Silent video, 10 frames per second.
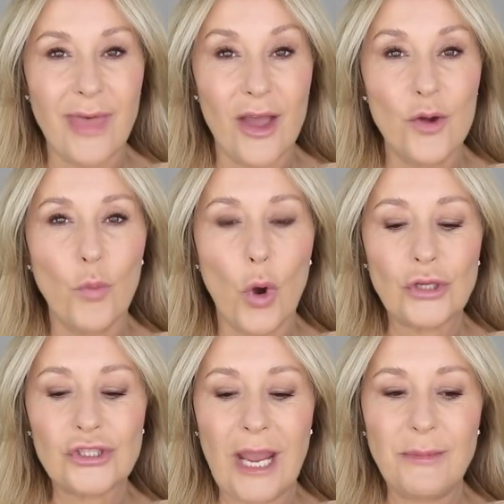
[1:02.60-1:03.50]
though,
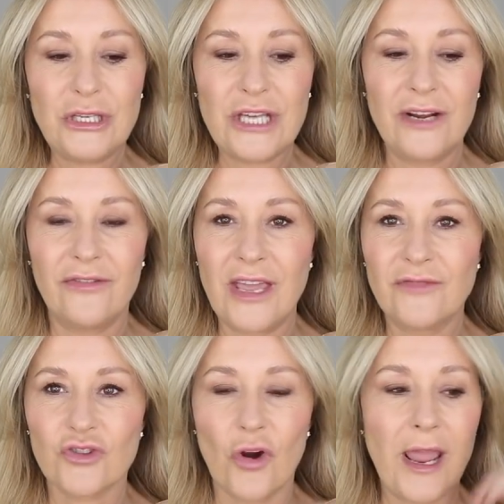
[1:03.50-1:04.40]
was Jamie
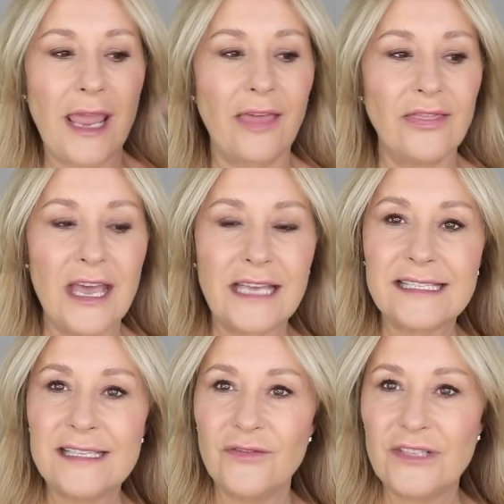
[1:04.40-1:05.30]
Genevieve trying the
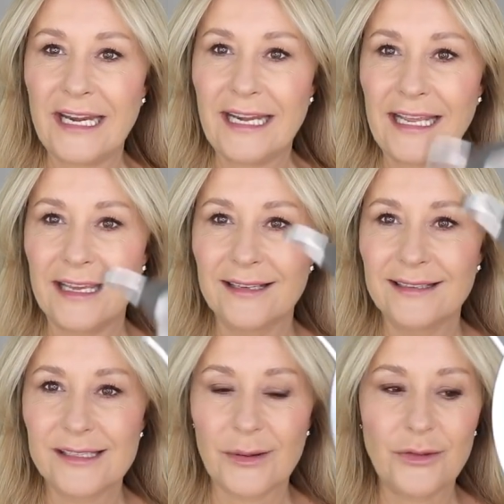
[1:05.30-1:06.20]
sieve technique.
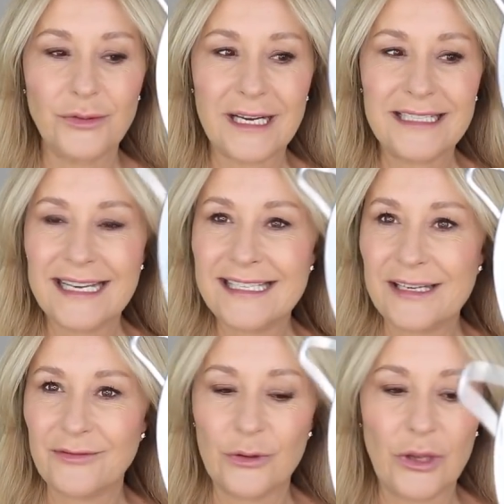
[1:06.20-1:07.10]
So I thought I'd test
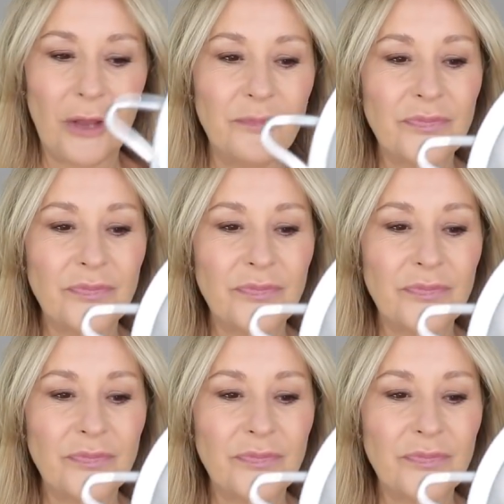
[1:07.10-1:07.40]
it for you.